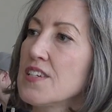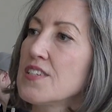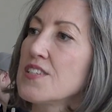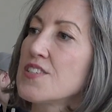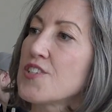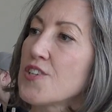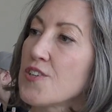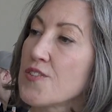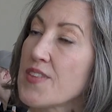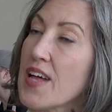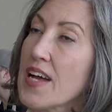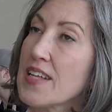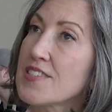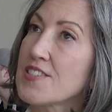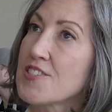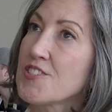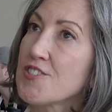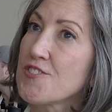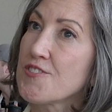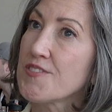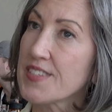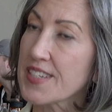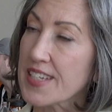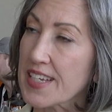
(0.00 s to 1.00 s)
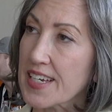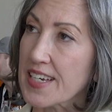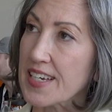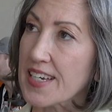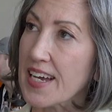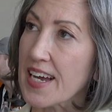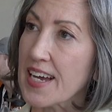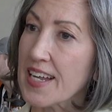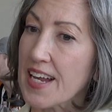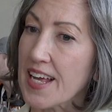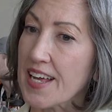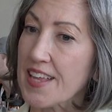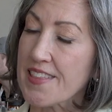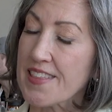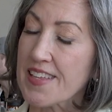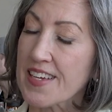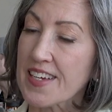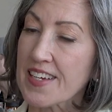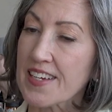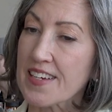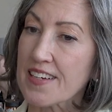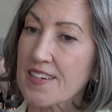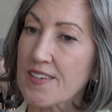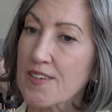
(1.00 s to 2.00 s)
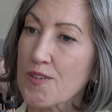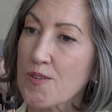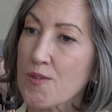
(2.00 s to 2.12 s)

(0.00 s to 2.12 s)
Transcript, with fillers: So that's unique. And I think